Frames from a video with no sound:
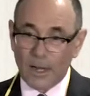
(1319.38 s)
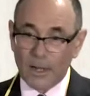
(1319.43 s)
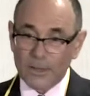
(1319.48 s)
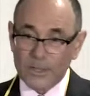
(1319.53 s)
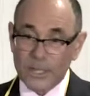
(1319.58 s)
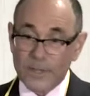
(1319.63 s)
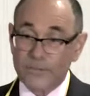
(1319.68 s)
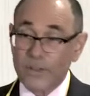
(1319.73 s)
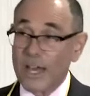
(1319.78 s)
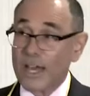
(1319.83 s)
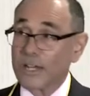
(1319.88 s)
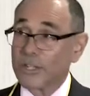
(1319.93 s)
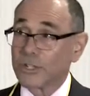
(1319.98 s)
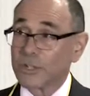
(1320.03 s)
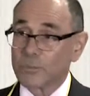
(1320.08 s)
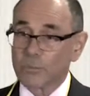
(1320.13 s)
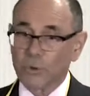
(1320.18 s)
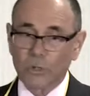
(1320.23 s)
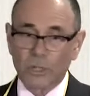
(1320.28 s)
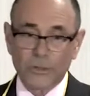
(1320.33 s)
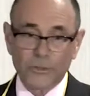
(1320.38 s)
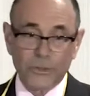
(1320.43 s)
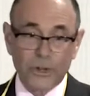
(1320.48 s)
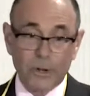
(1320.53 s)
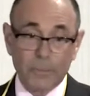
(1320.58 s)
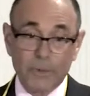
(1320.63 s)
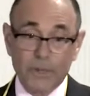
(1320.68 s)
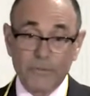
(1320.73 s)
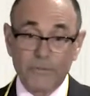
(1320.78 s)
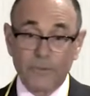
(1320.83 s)
The advantages of
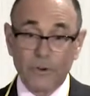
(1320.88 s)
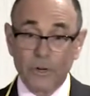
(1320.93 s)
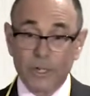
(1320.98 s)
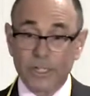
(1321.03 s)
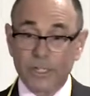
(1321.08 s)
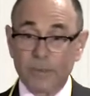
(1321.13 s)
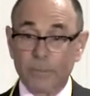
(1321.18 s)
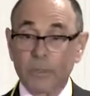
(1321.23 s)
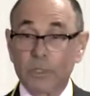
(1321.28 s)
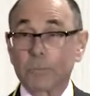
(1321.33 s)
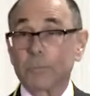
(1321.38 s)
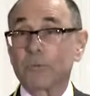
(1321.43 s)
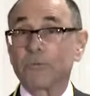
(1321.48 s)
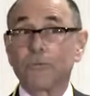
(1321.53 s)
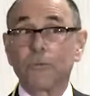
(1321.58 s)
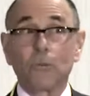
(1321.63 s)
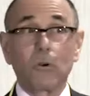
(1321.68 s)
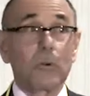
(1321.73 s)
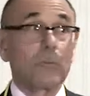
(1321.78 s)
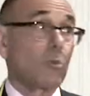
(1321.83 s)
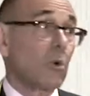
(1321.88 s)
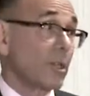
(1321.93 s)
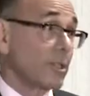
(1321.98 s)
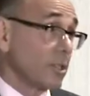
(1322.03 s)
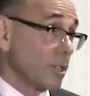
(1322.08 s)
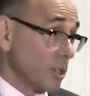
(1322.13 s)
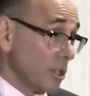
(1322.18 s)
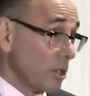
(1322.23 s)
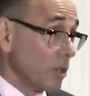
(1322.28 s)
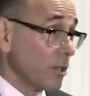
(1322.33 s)
prolotherapy, very simple to perform
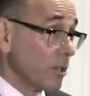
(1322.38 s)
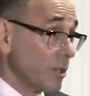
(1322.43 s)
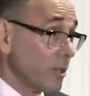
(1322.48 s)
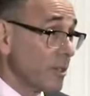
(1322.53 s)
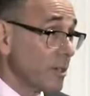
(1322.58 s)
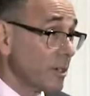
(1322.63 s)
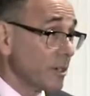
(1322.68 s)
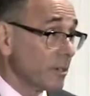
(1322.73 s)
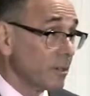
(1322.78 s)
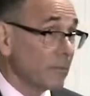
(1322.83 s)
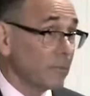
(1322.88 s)
once learned.